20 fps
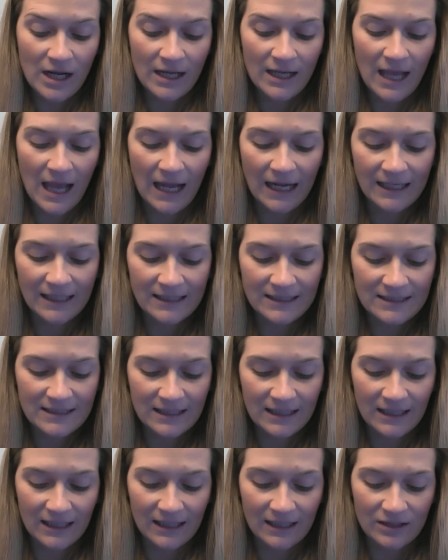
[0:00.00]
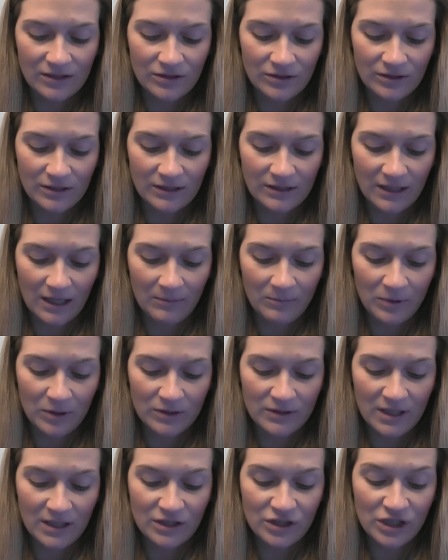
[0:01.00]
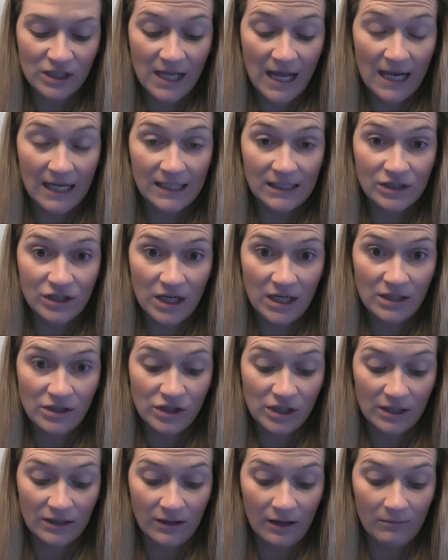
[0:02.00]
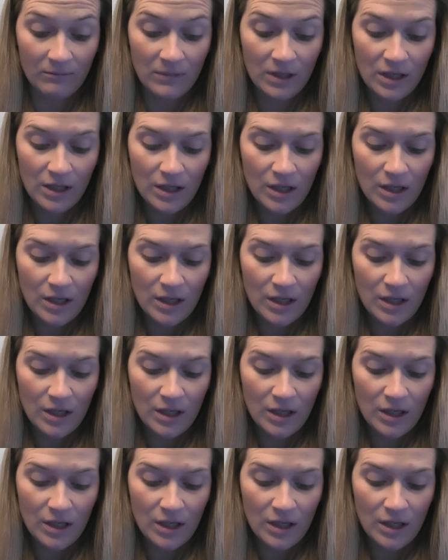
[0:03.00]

I hated sitting in dirty diapers, and she hated changing them.